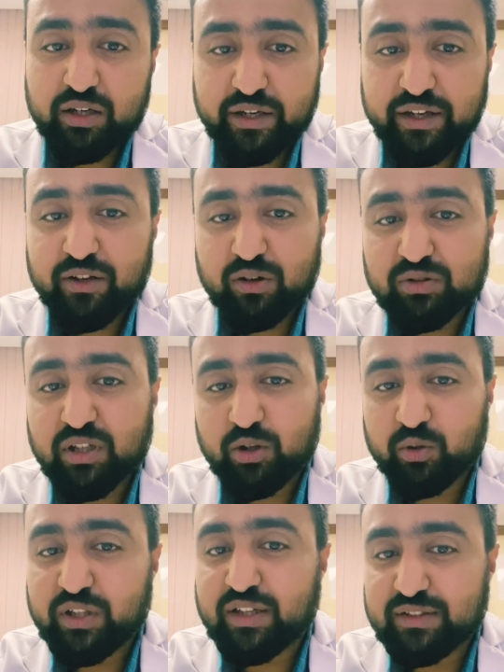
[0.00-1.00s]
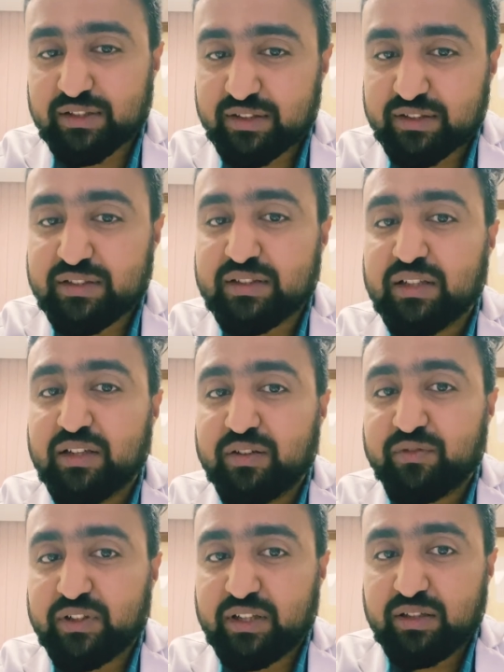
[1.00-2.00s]
take rounds along with the consultants
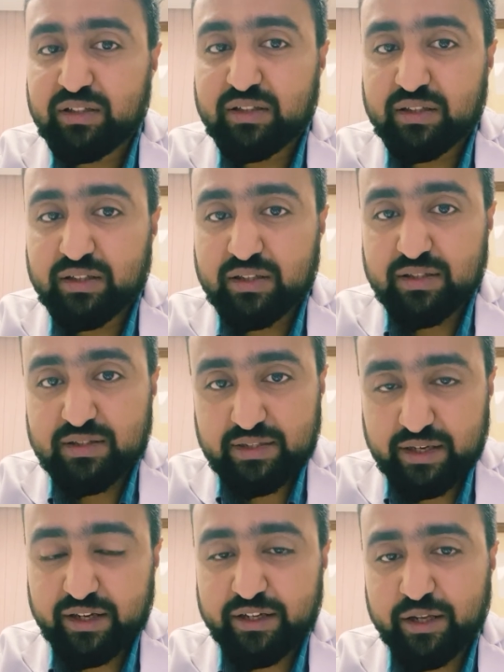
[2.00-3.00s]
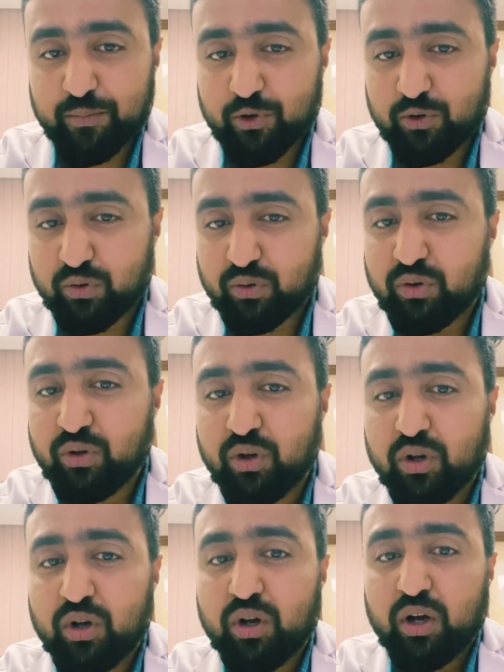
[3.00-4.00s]
for the second time also.
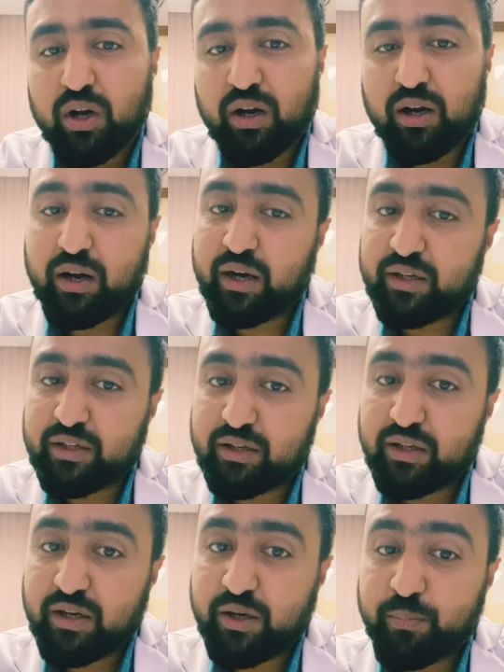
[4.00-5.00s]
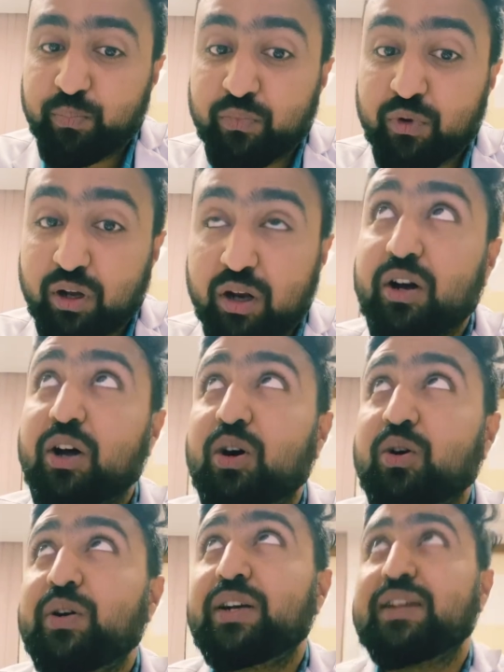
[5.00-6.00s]
And now
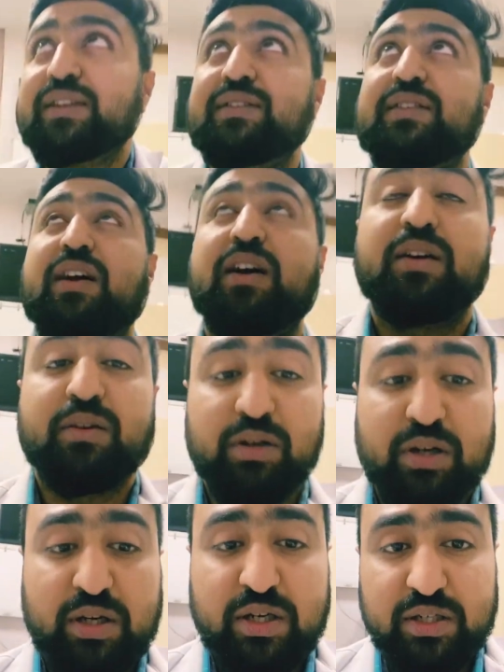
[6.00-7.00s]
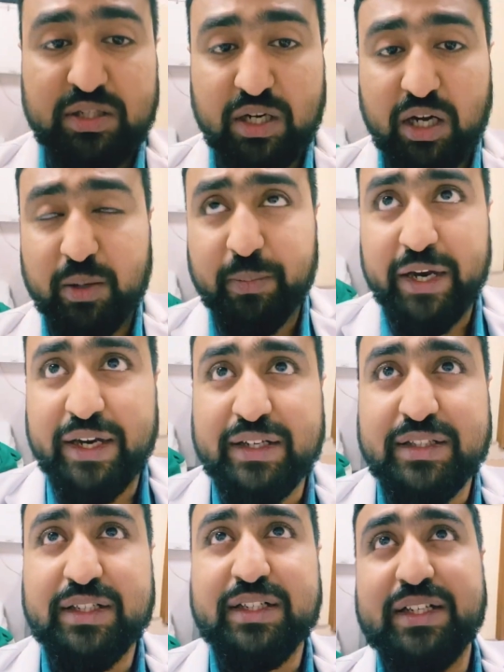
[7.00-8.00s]
it is sharp
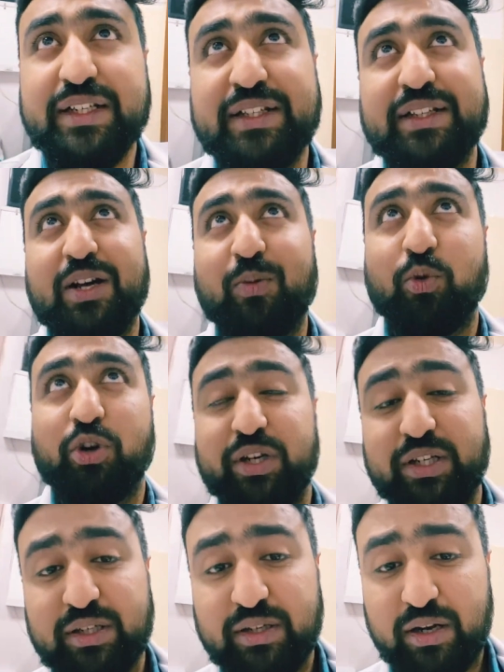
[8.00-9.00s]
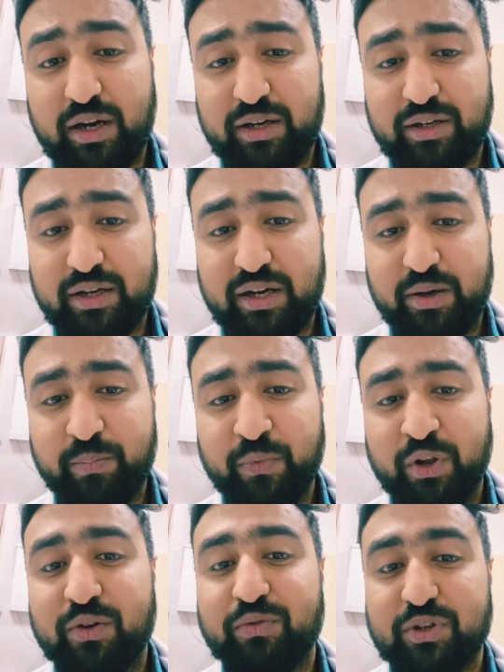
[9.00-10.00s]
8:30 in the morning, and
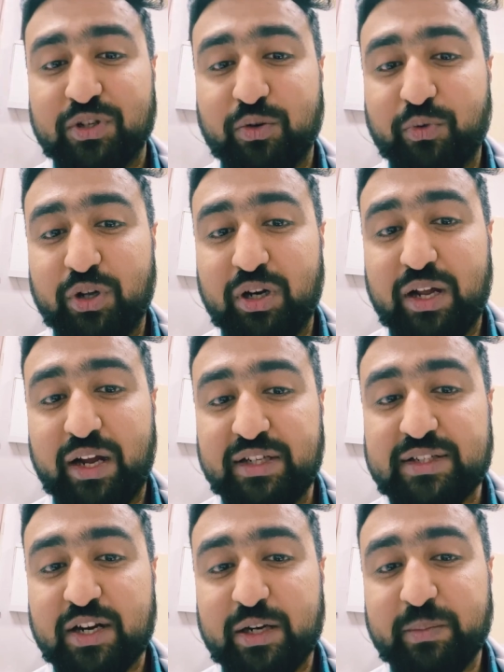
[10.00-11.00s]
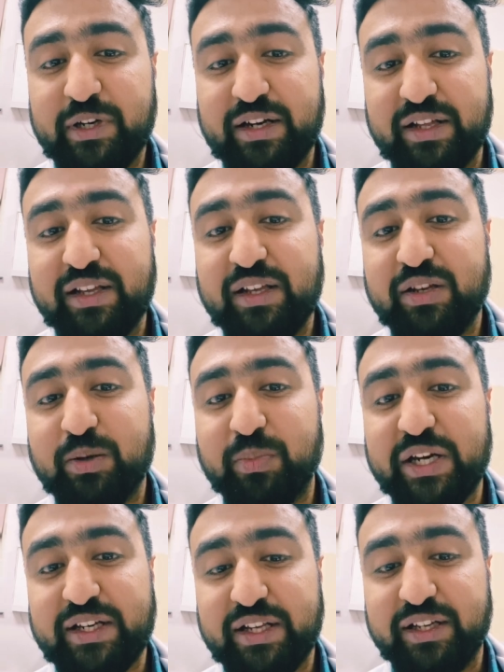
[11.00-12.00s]
first of all I'll start my day
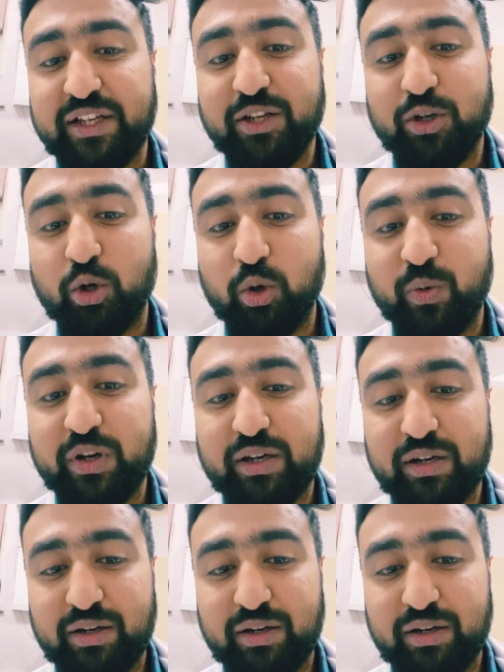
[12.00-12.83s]
by taking over.